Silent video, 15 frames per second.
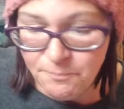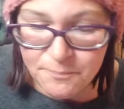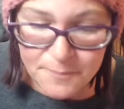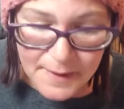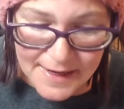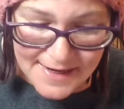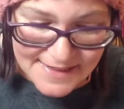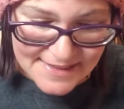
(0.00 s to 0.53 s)

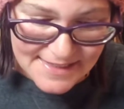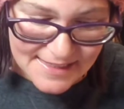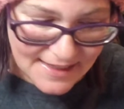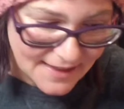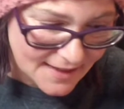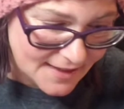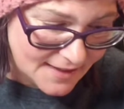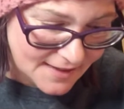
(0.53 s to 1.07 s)
but
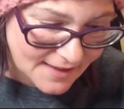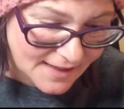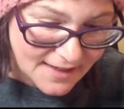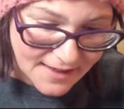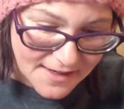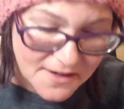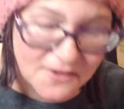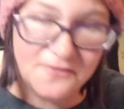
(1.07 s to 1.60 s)
it
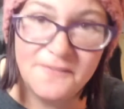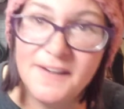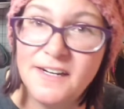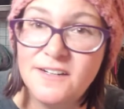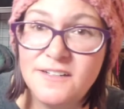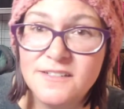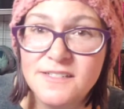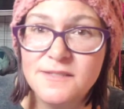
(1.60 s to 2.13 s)

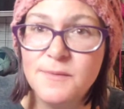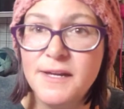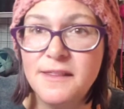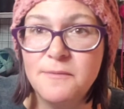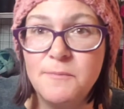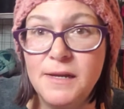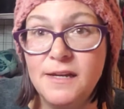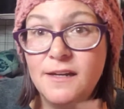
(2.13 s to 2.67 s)
interferes
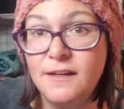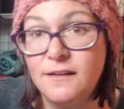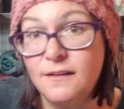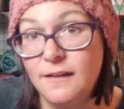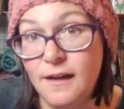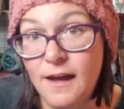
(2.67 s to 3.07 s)
with me